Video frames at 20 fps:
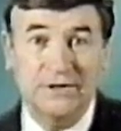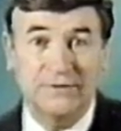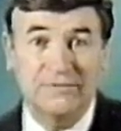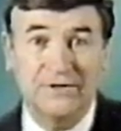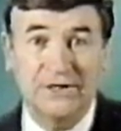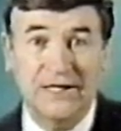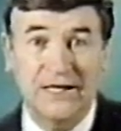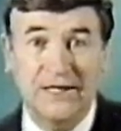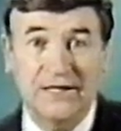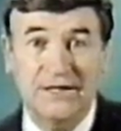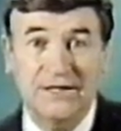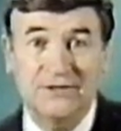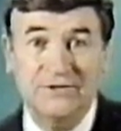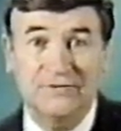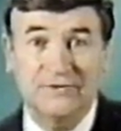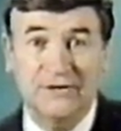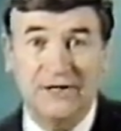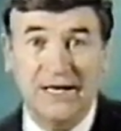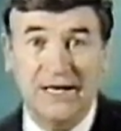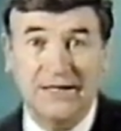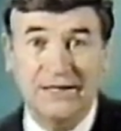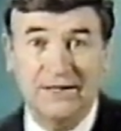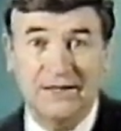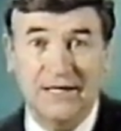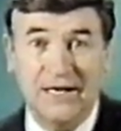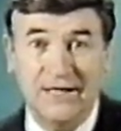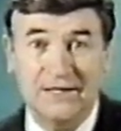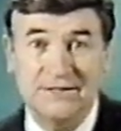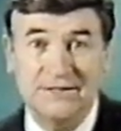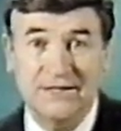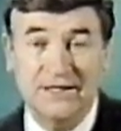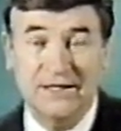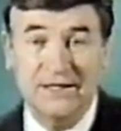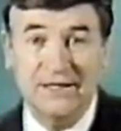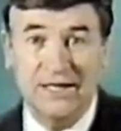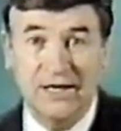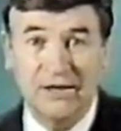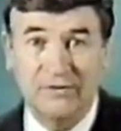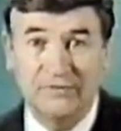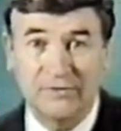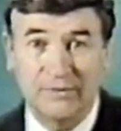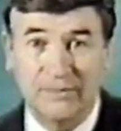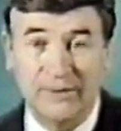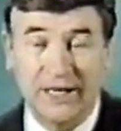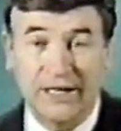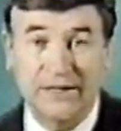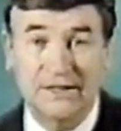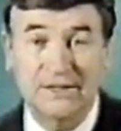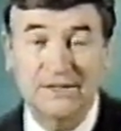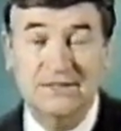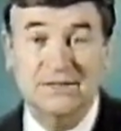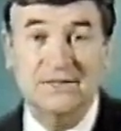of the English phonetic consonant alphabet.